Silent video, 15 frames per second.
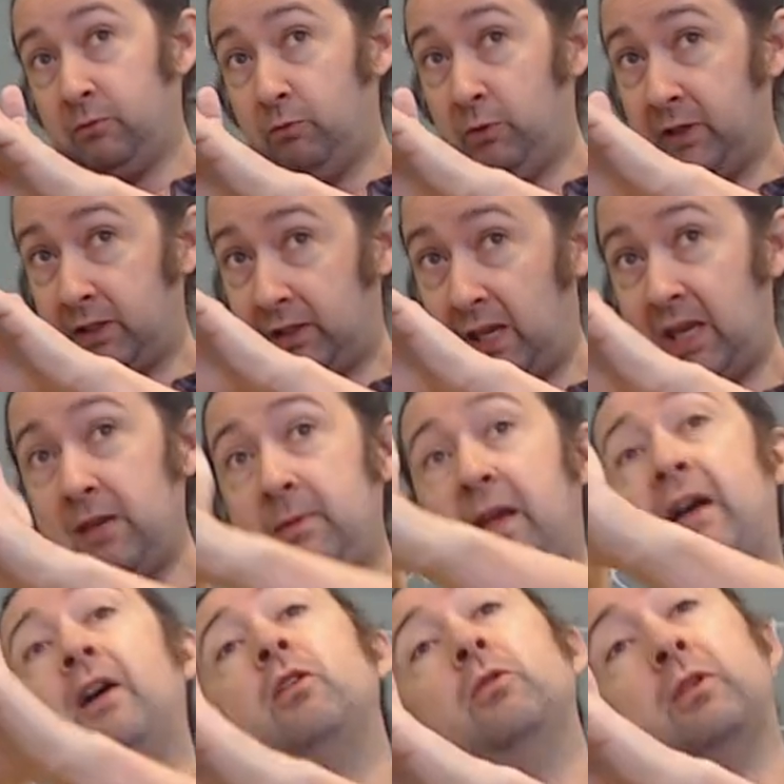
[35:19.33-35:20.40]
What came
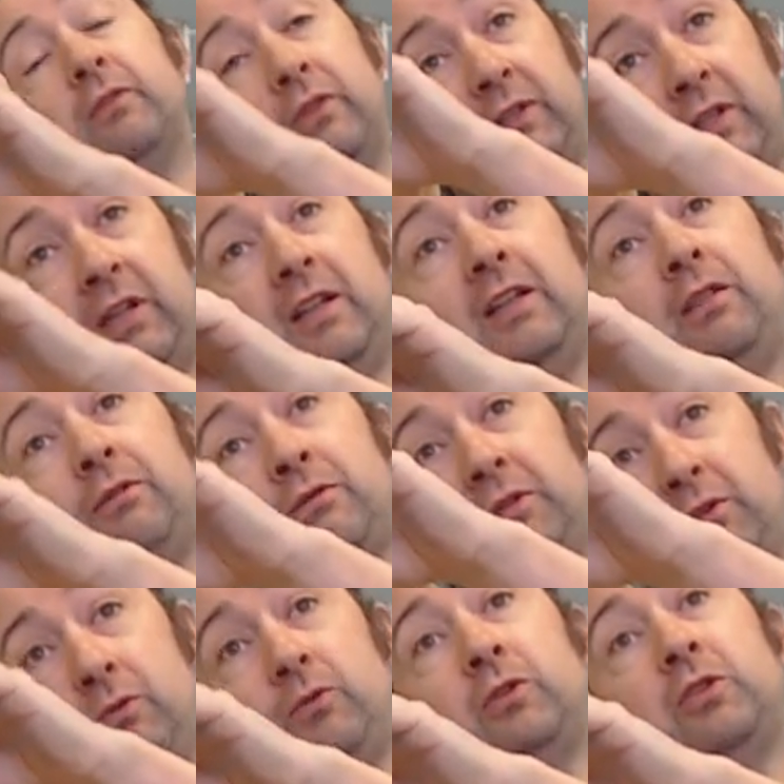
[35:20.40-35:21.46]
out of a line through
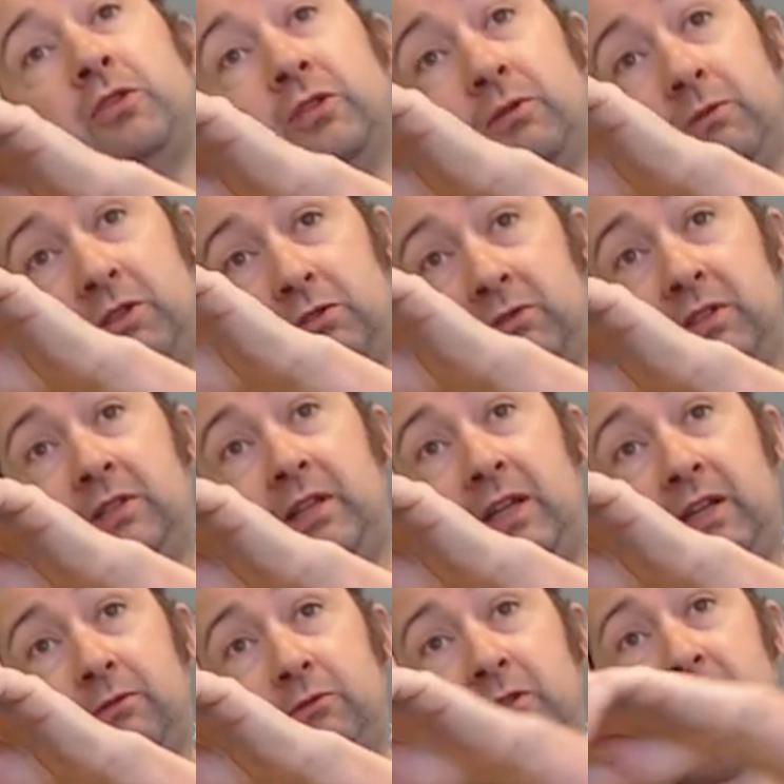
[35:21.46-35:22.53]
the origin when you did
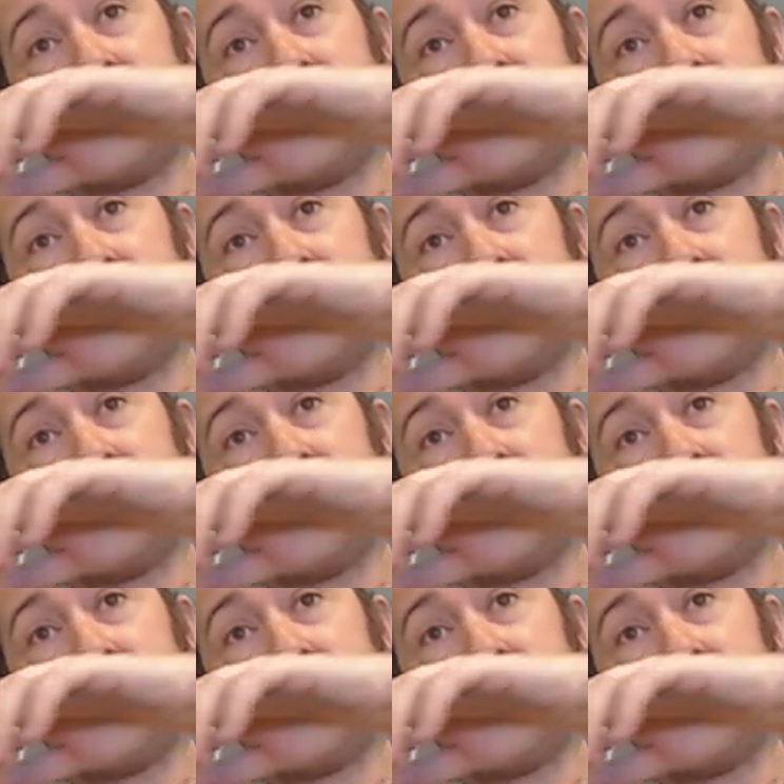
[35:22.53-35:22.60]
that was